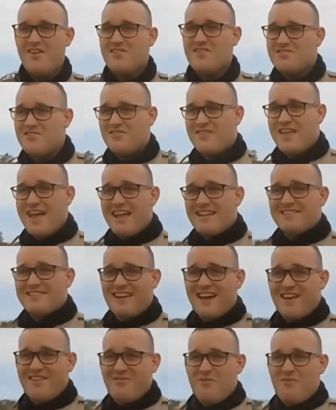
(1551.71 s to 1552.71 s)
So that's
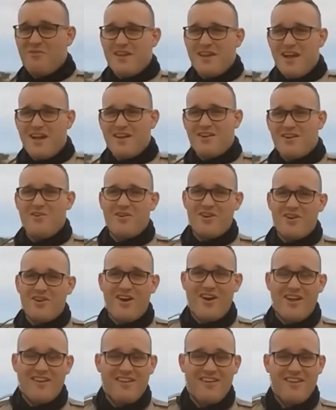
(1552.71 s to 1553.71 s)
kind of what we got going
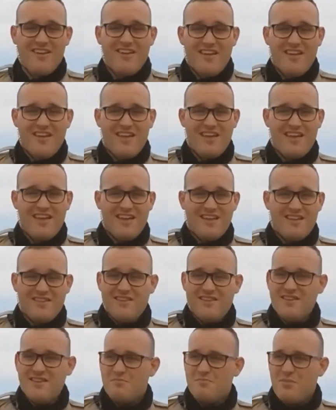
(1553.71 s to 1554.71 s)
on in
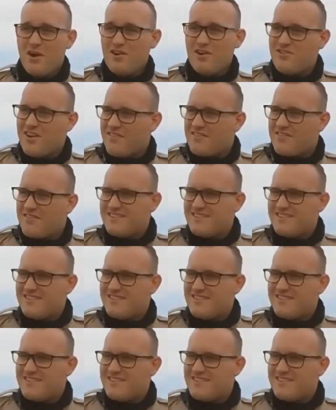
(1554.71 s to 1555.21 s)
these bark traps.